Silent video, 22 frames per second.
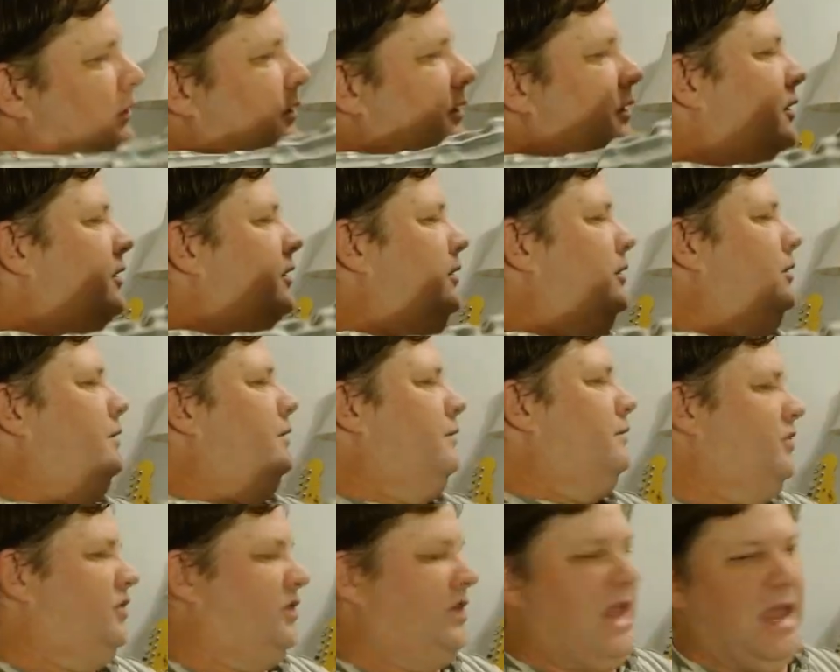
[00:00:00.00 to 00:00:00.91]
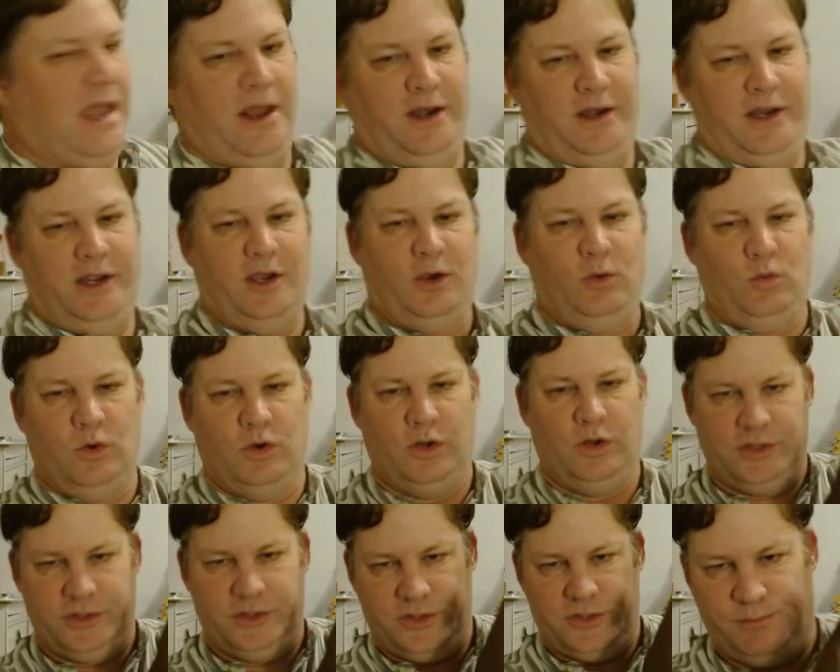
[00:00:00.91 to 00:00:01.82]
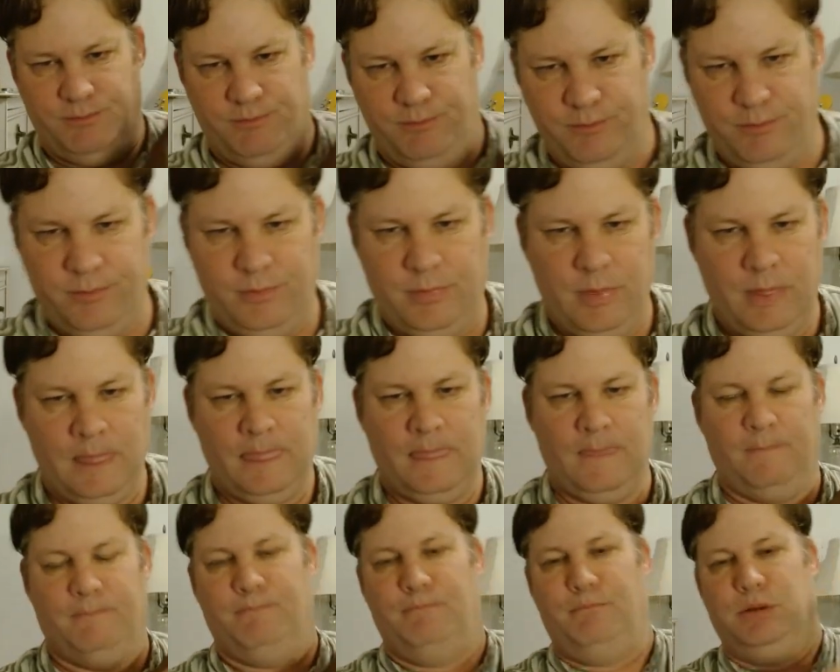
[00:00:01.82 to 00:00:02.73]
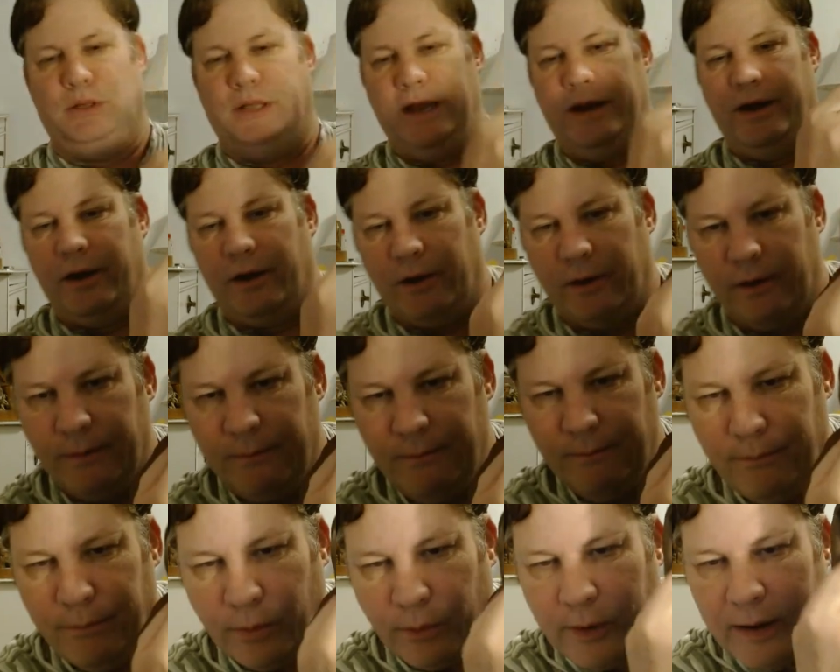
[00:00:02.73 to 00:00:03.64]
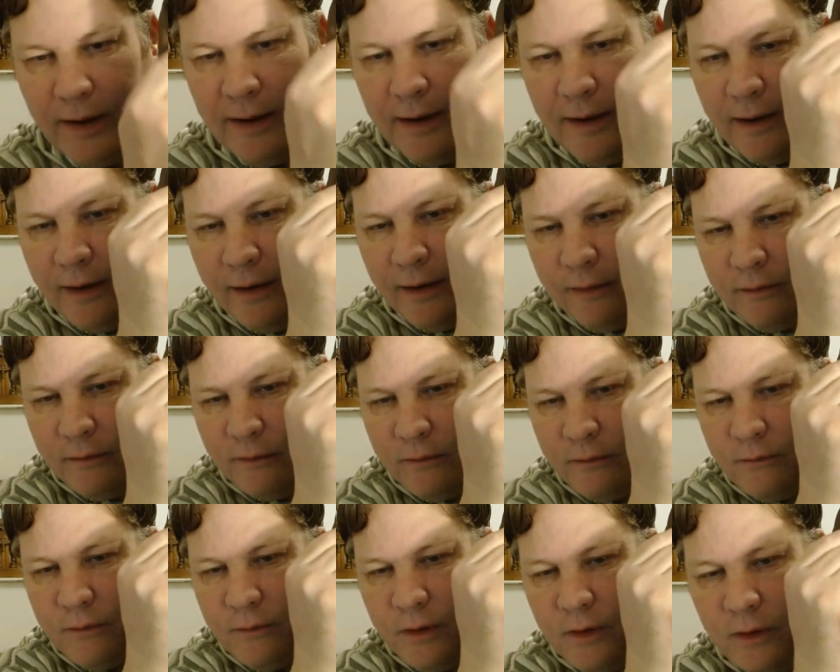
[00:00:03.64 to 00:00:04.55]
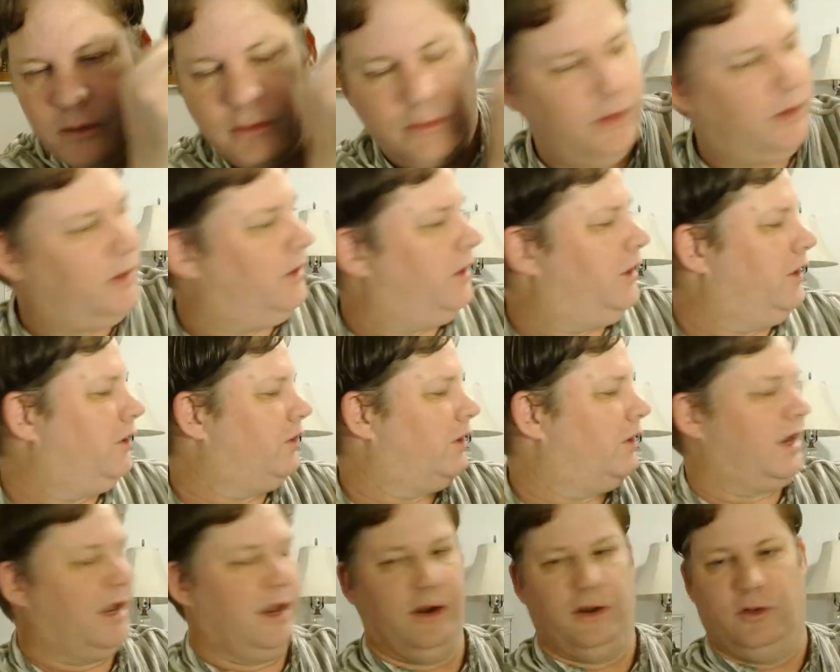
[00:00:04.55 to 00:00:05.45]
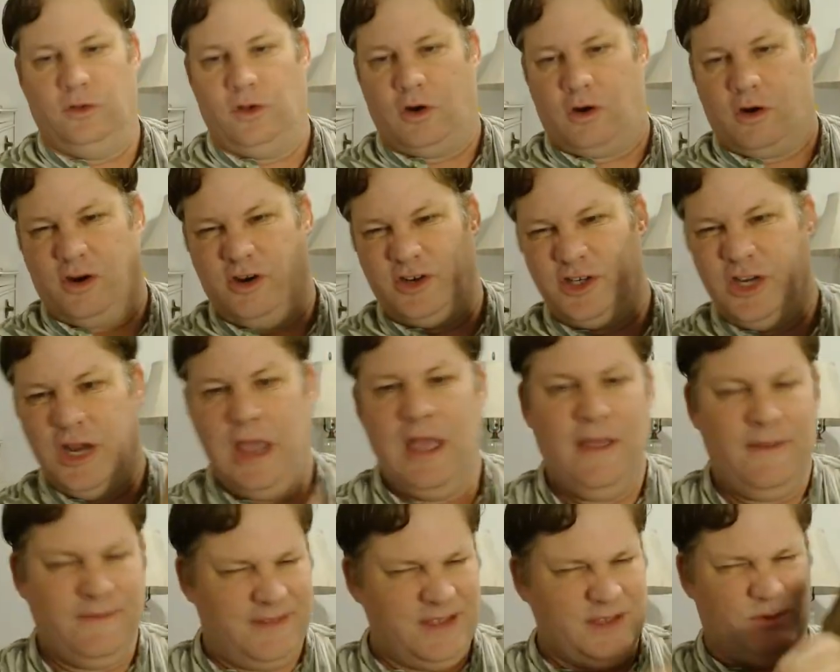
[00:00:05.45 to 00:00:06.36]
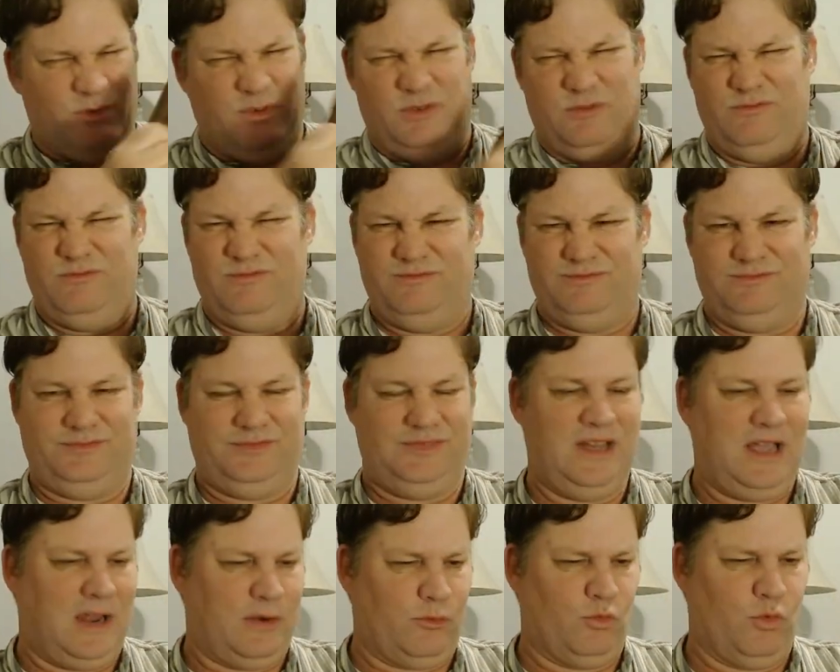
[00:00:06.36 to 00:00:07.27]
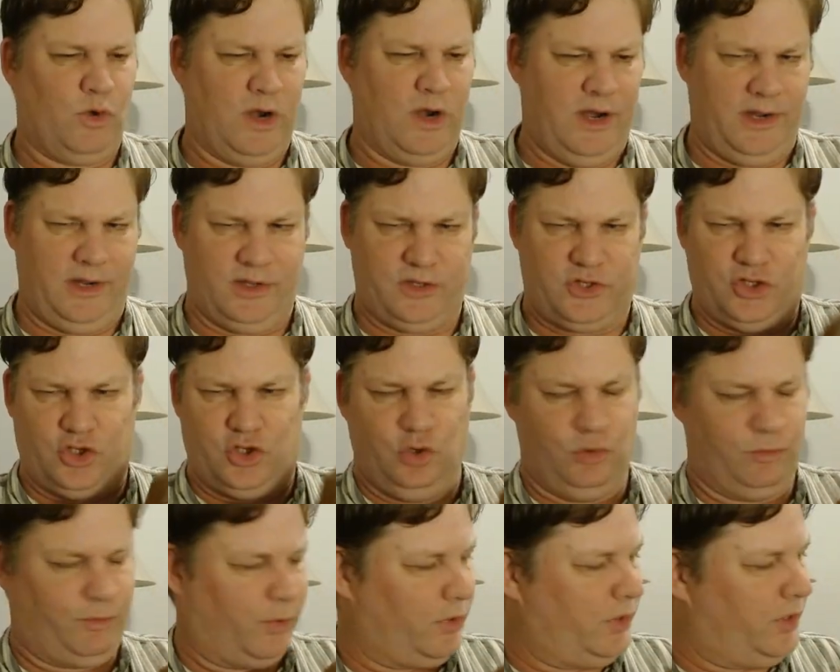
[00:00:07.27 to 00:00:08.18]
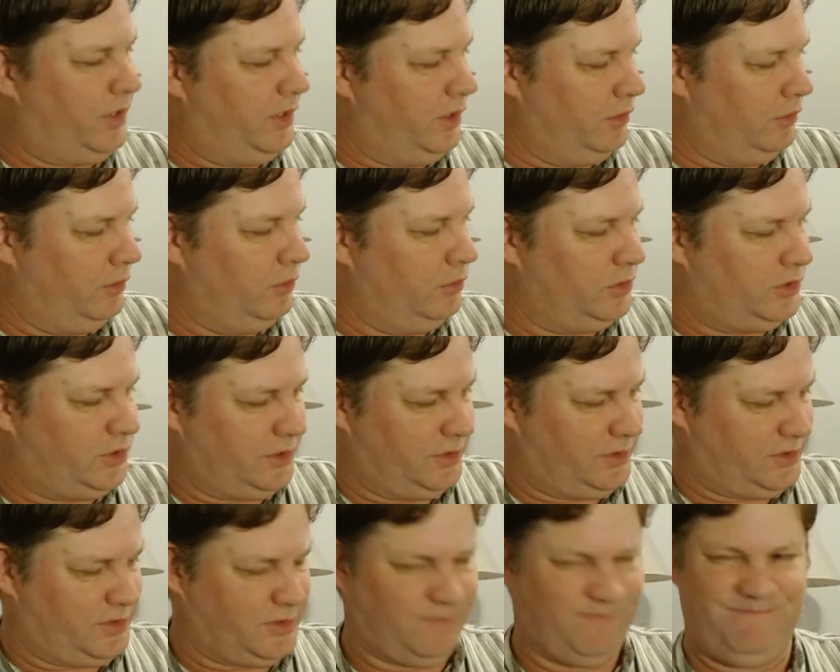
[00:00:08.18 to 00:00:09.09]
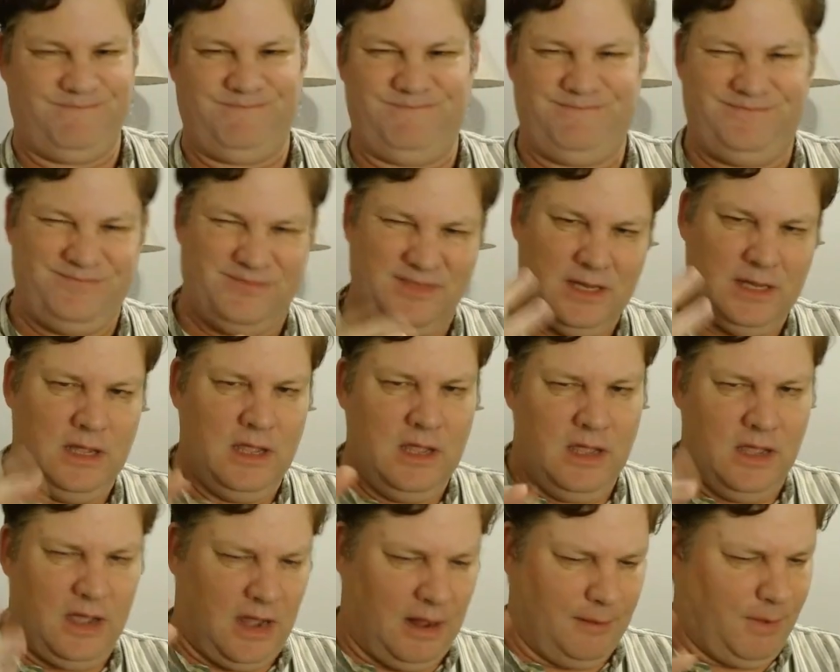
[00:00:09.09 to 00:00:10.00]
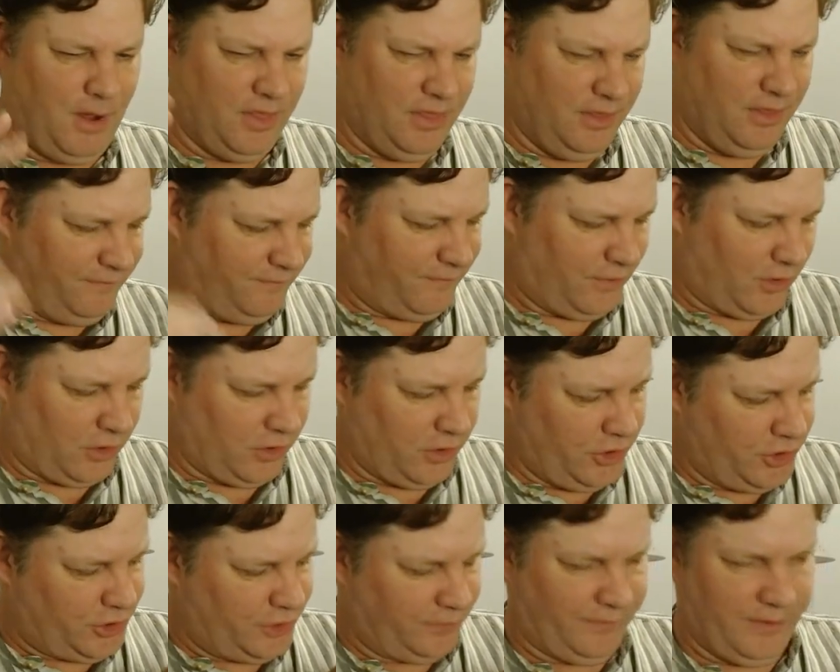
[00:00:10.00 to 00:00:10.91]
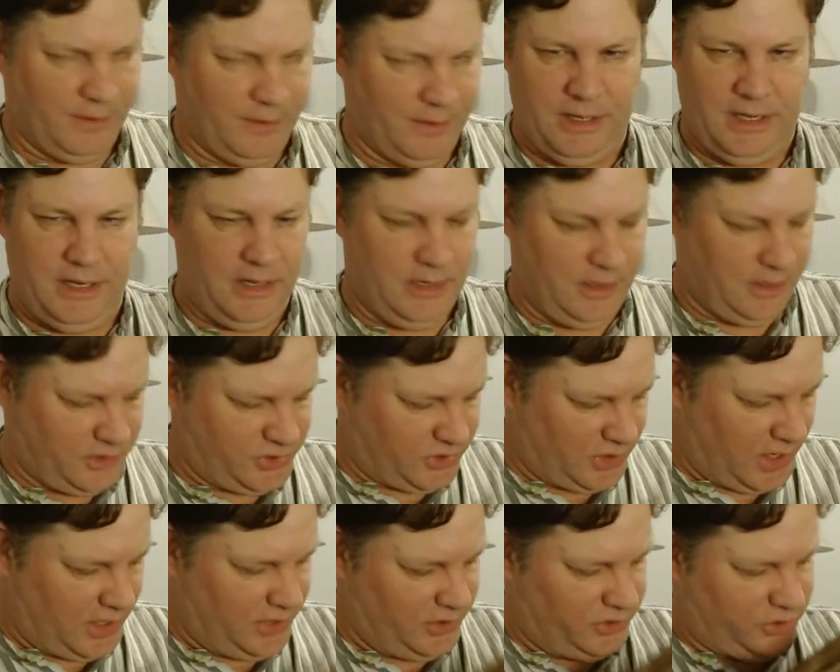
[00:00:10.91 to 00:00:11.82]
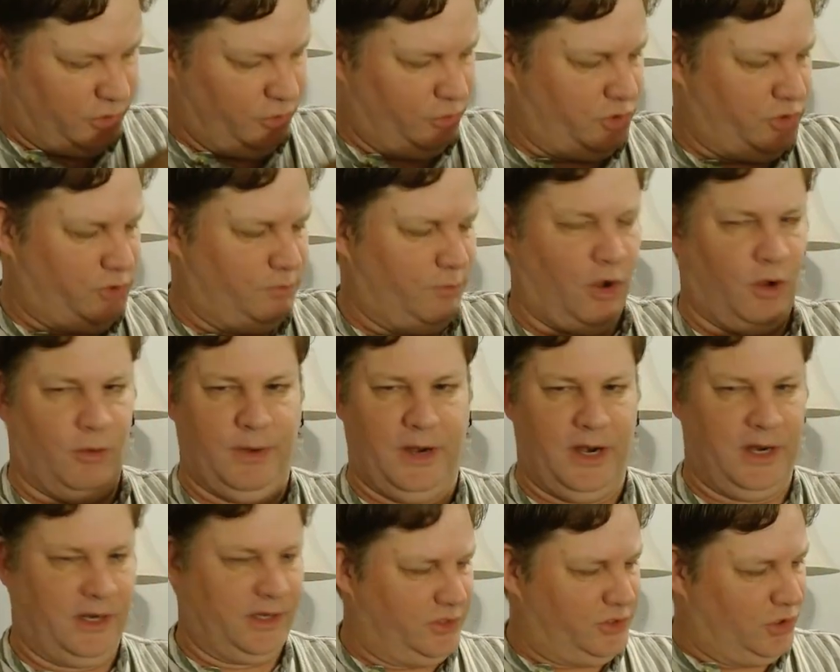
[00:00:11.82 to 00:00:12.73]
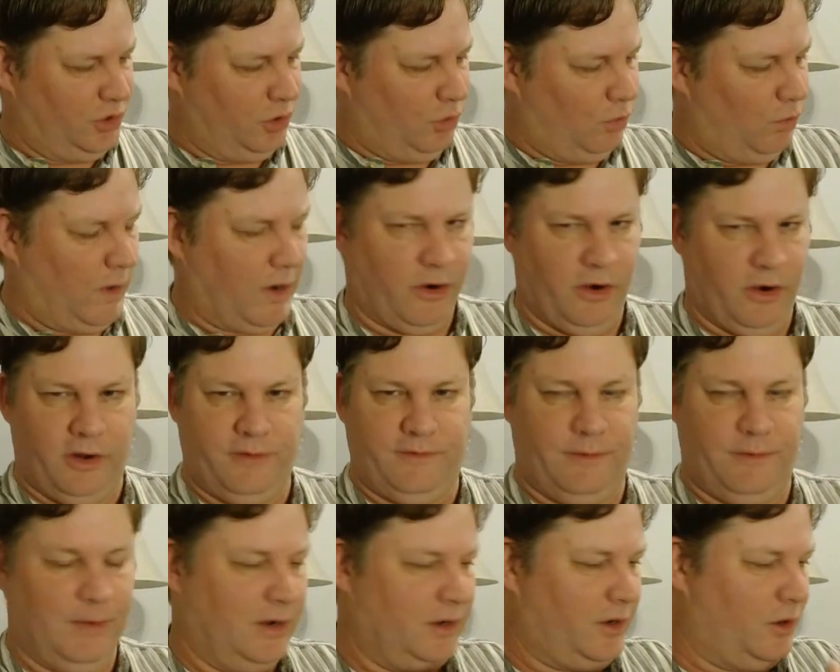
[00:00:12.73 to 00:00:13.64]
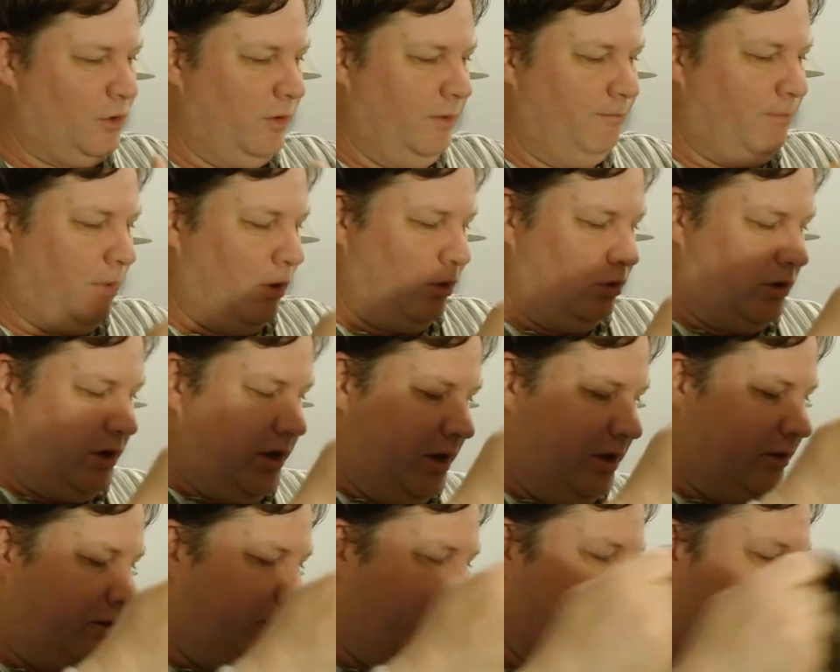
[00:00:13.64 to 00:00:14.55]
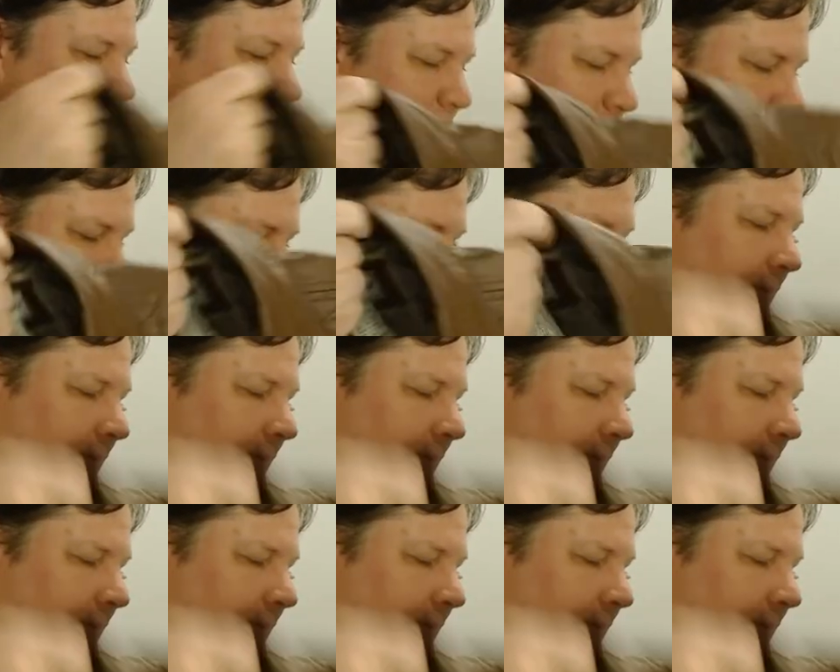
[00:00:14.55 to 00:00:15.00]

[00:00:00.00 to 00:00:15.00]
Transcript: the Scania Woods Blair brand, and here again a large. This one not running super huge. I'm on the verge of it being a size too small, but I can still wear it if I'm not going bulky underneath.